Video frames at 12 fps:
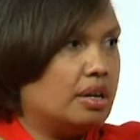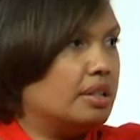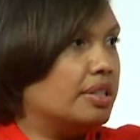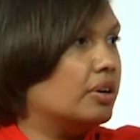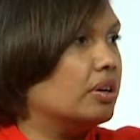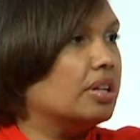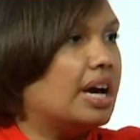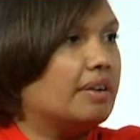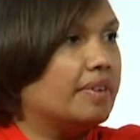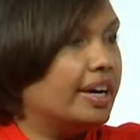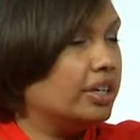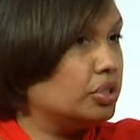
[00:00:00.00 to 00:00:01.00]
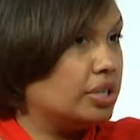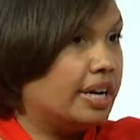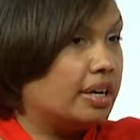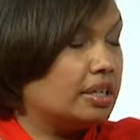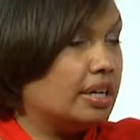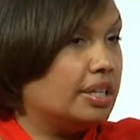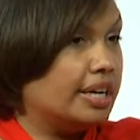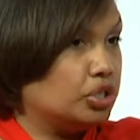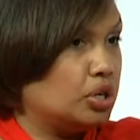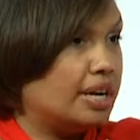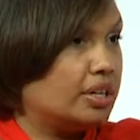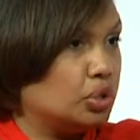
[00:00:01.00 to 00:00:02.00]
There are a lot of
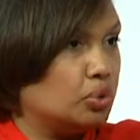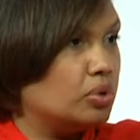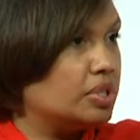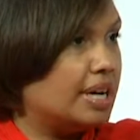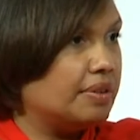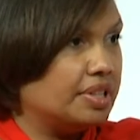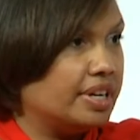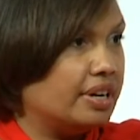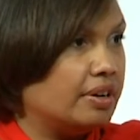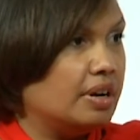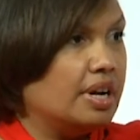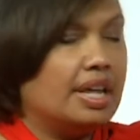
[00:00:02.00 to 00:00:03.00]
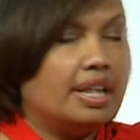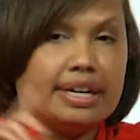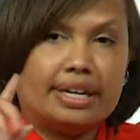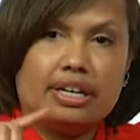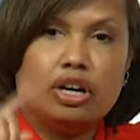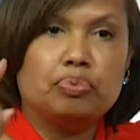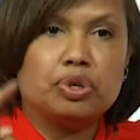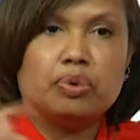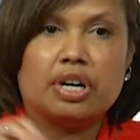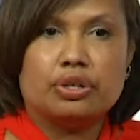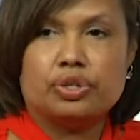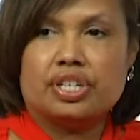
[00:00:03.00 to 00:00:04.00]
electronic tools out there that can help you
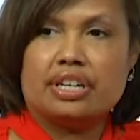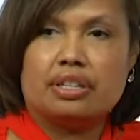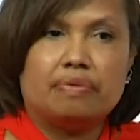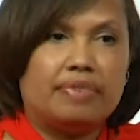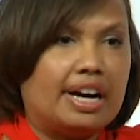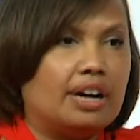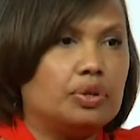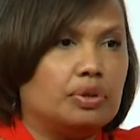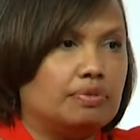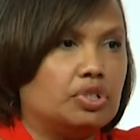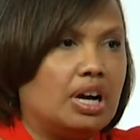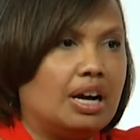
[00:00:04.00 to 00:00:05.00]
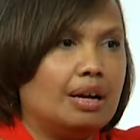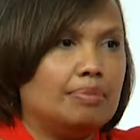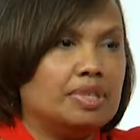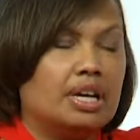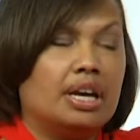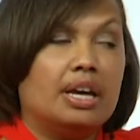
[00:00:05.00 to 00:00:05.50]
understand the value of jobs.